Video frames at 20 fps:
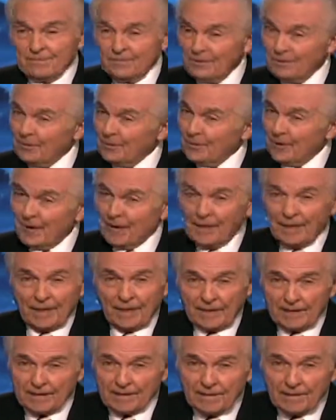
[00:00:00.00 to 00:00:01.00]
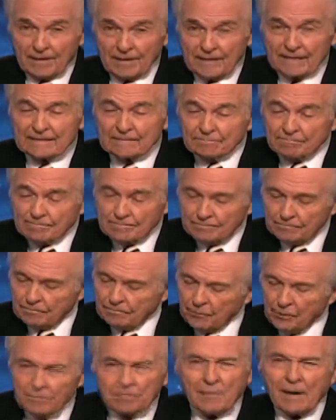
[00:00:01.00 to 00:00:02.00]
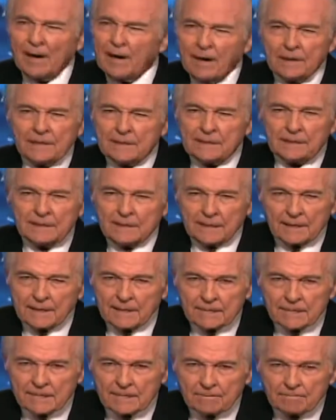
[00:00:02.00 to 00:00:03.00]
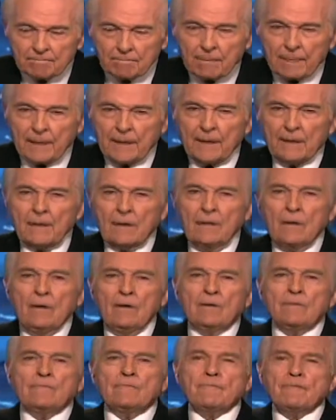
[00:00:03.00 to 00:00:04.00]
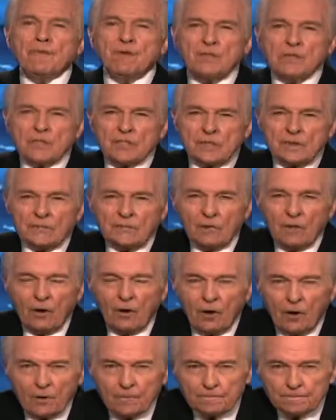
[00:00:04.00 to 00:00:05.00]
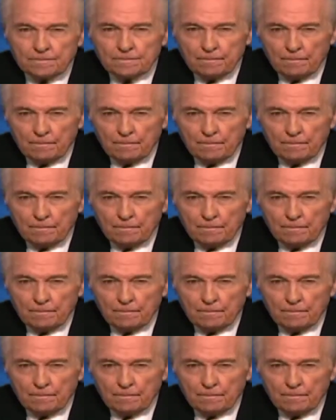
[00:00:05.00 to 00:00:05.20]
really put my heart into this. First of all,